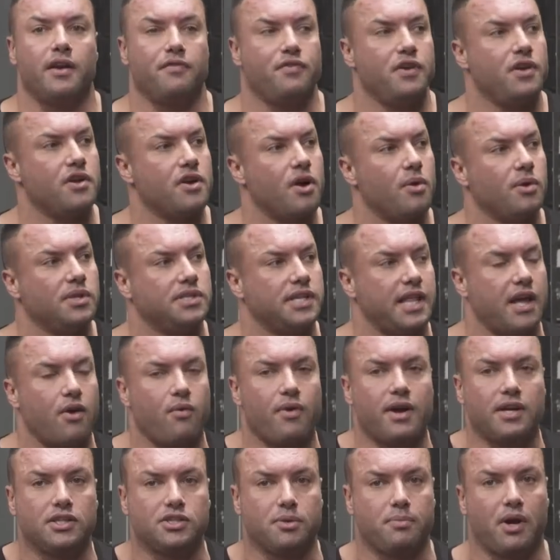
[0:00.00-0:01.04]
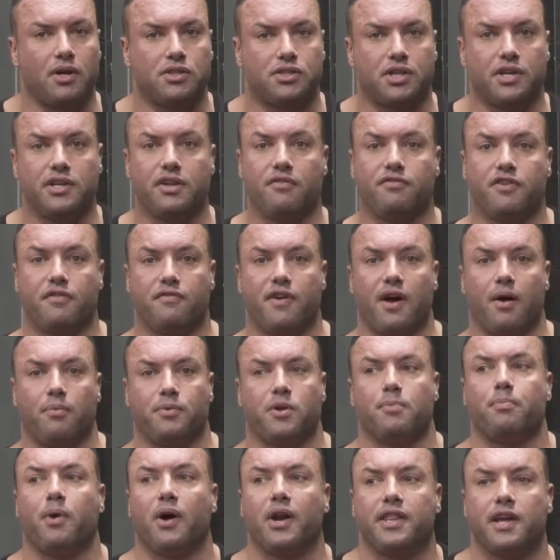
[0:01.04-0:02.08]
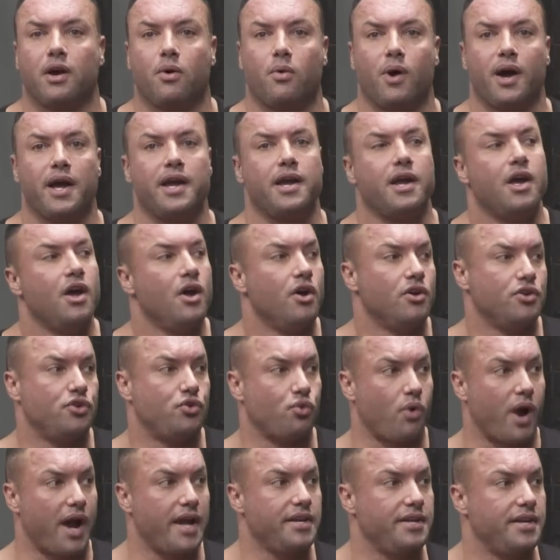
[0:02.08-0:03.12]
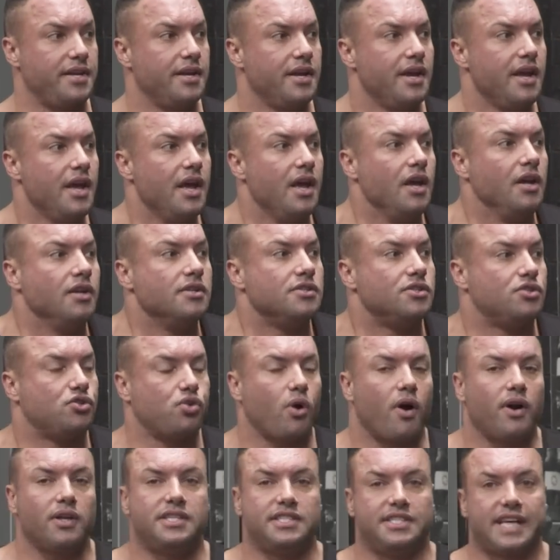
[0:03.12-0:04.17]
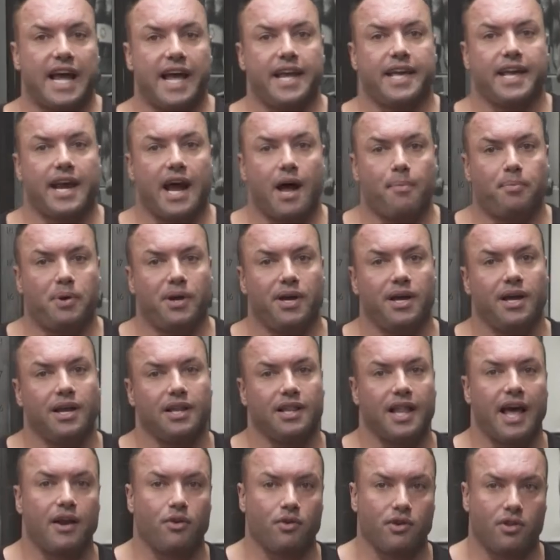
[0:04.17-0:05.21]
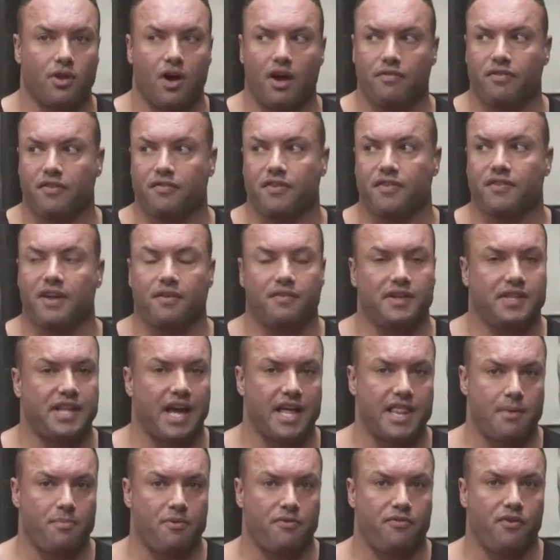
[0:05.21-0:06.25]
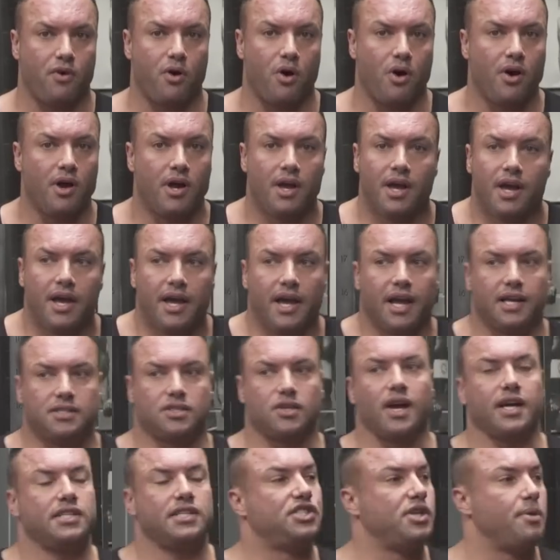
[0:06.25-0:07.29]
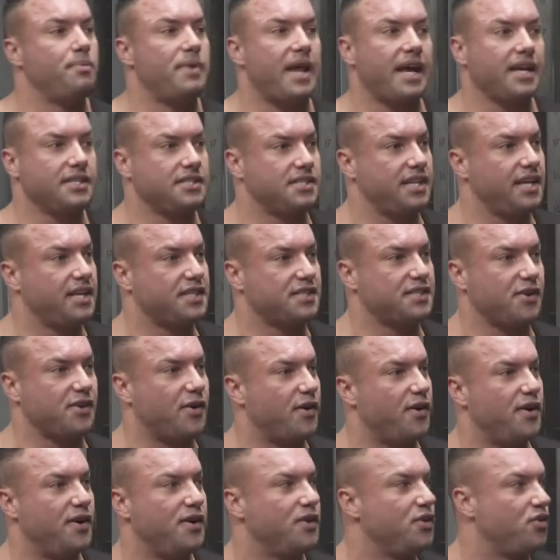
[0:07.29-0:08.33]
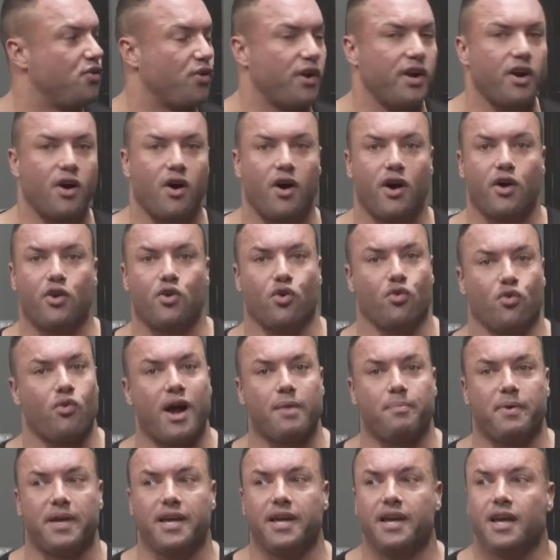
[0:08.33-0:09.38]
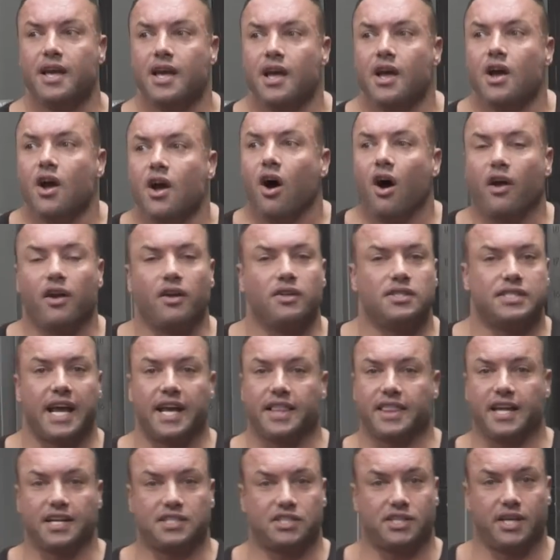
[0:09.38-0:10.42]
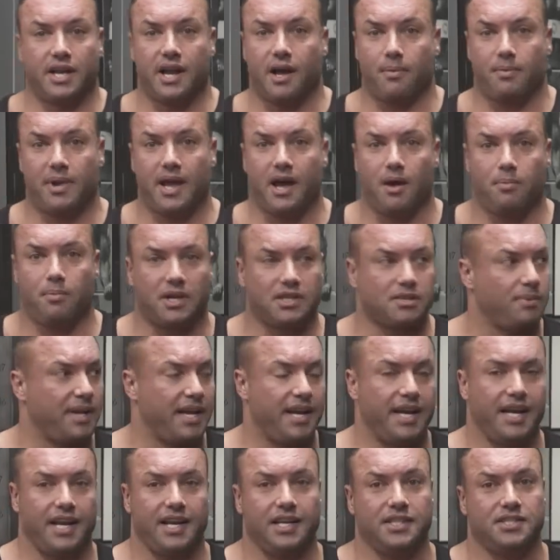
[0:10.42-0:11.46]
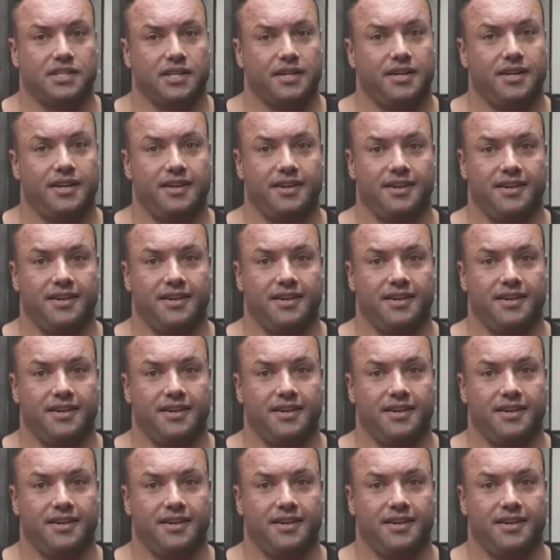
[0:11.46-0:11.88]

If you can go into that range of motion, you've developed your body that way, great. Try not to take it up later in life if you've never done that before. It's like gymnastics or gridiron or rugby. I don't take that shit up now because I'm going to get injured.